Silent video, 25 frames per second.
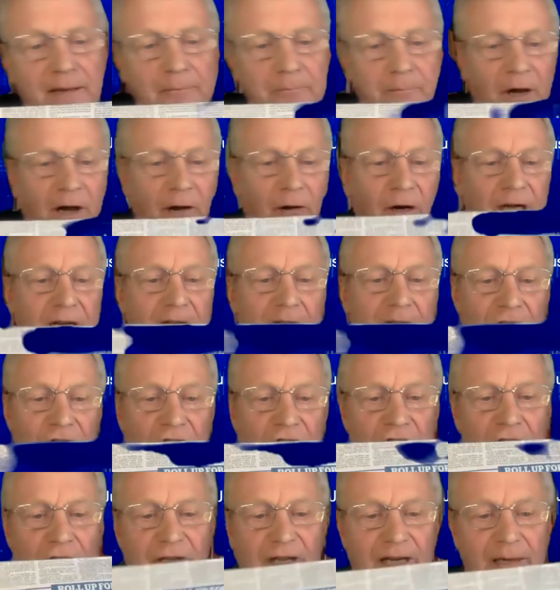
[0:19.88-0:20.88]
Um, oh, I can't
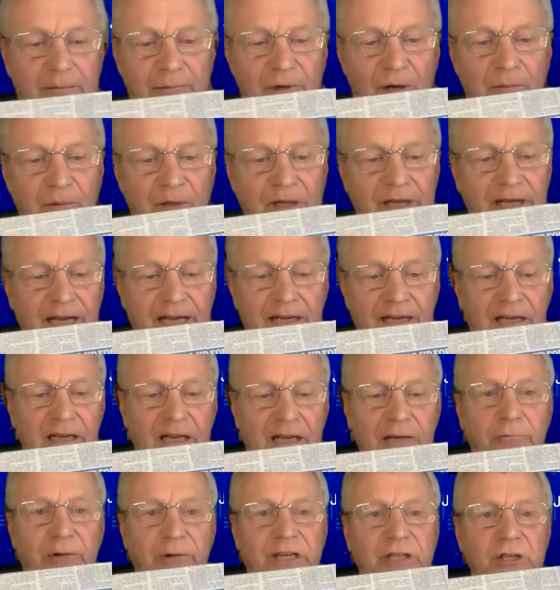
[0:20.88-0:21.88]
show that properly, can I? Can
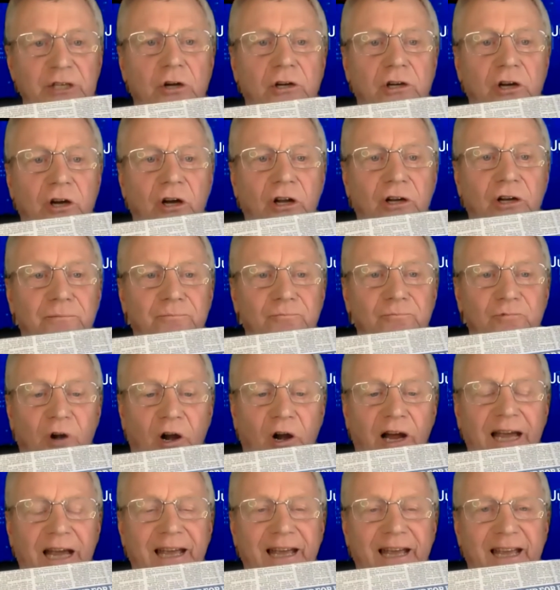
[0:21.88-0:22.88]
I read your column
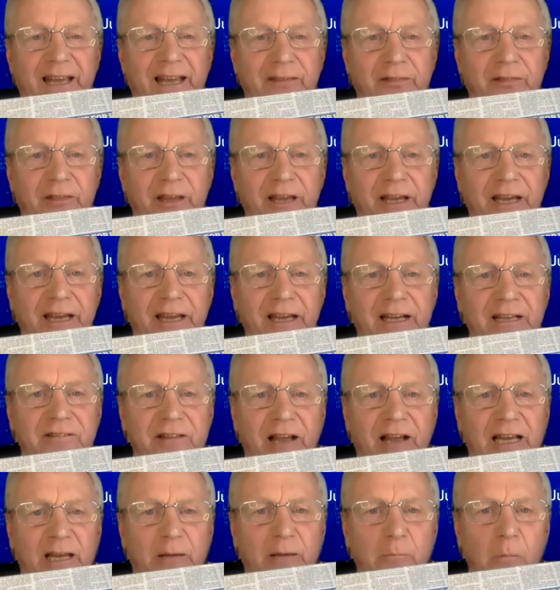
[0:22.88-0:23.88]
right in the uh,
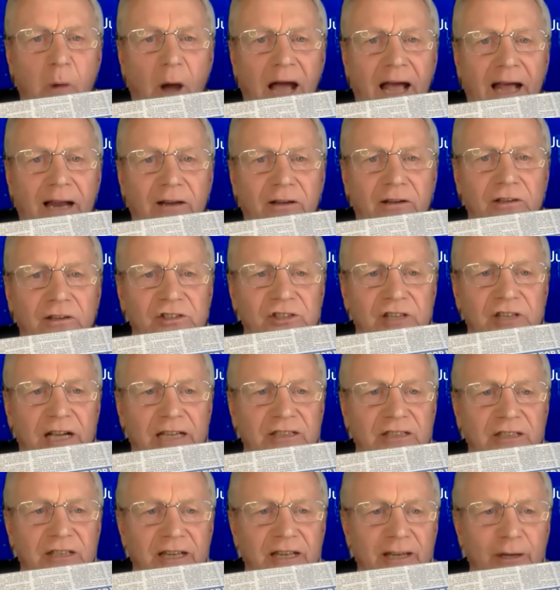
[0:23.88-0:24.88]
Daily Mail on
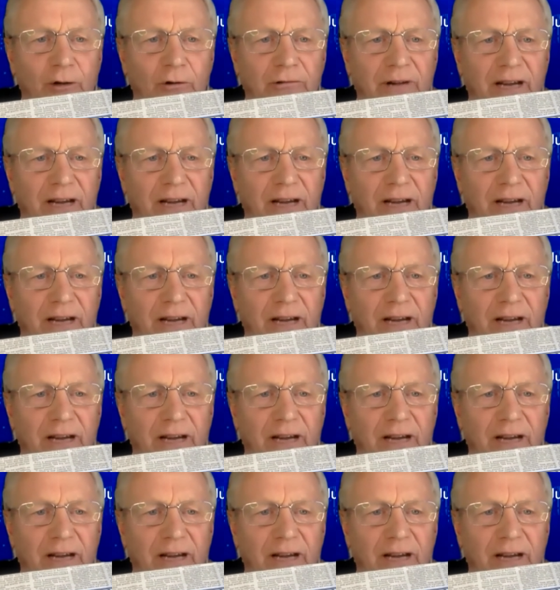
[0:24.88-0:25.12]
Saturday? You're